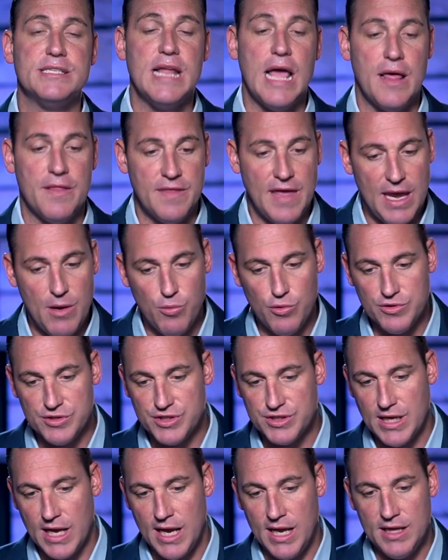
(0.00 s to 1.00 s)
Now, they will
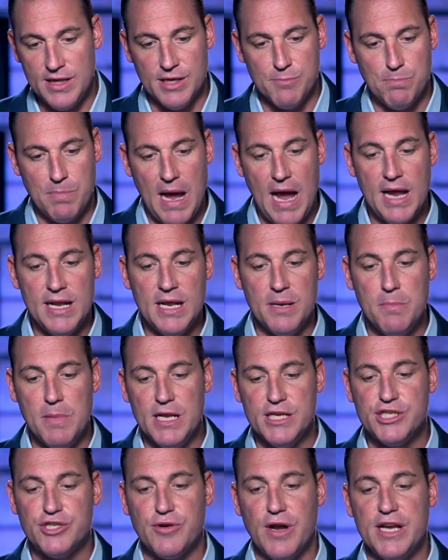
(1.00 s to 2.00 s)
say, the Biden
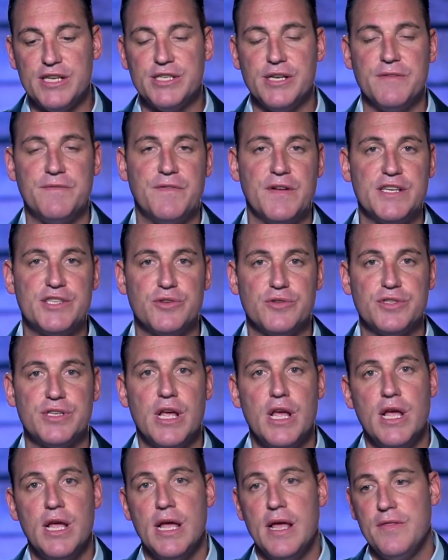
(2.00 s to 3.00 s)
administration officials,
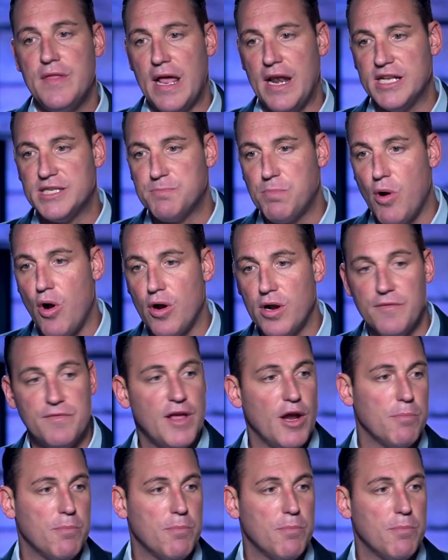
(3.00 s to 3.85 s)
that it's part of their